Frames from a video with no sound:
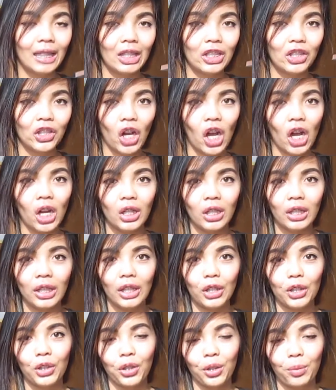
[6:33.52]

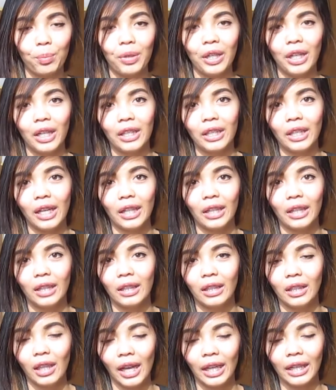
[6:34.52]
Chocolate
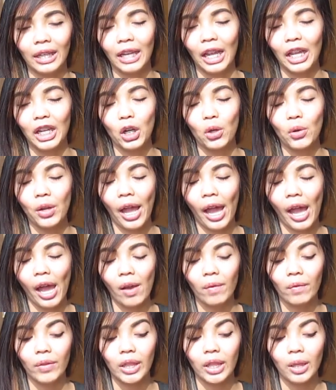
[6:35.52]
European line, and I don't
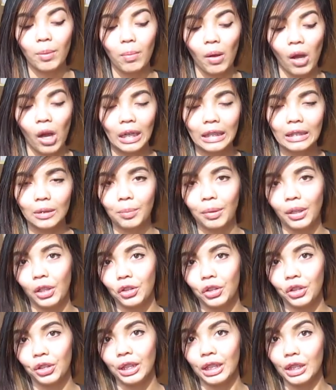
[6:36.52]
have the box, but
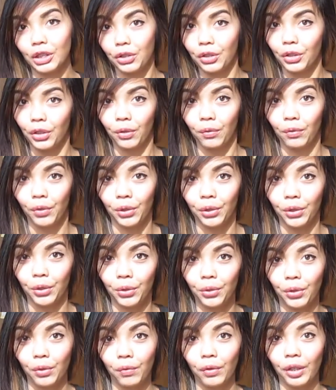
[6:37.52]
I'll just insert a
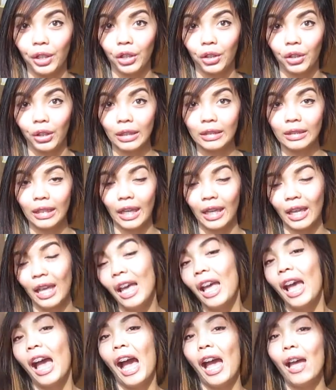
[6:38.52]
photo of what it looks like.
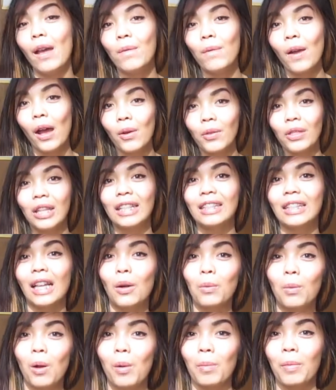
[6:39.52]
I found these
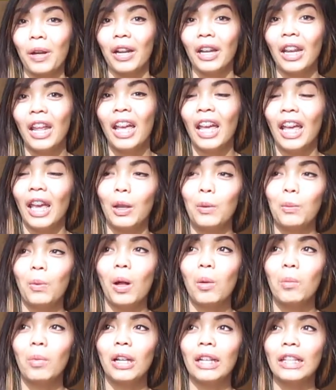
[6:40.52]
at Walmart, and
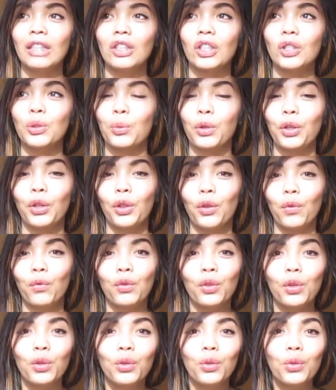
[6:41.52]
Walmart is just one of the
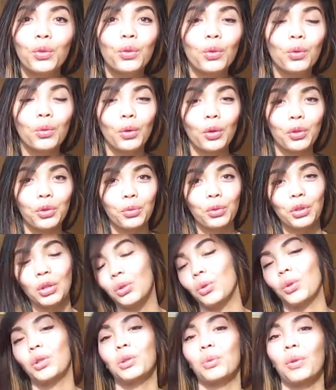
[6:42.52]
few grocery
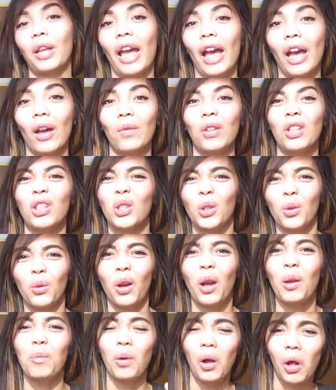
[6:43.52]
stores we have, and
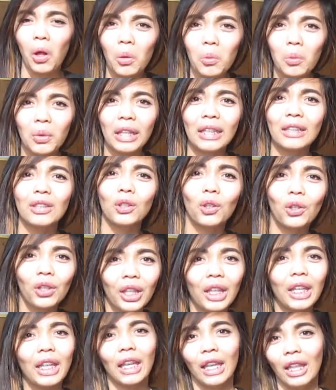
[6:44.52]
so I'm always
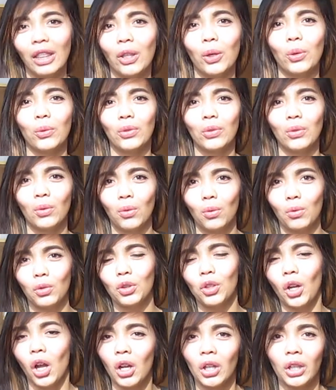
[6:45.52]
looking in those
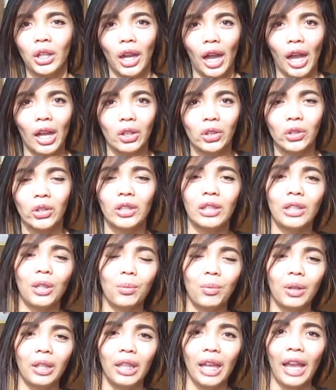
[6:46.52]
chocolate aisles to see
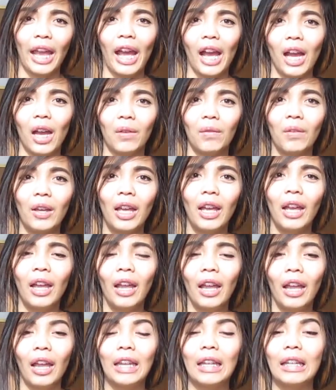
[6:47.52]
what they have,
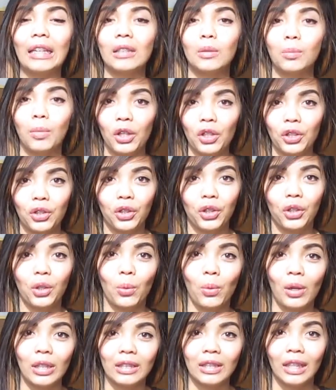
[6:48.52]
and especially
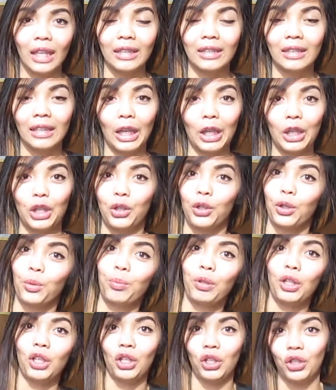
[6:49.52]
the ones that say
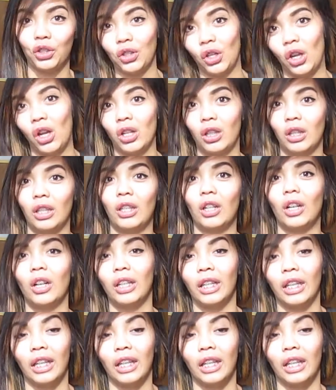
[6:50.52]
European chocolate on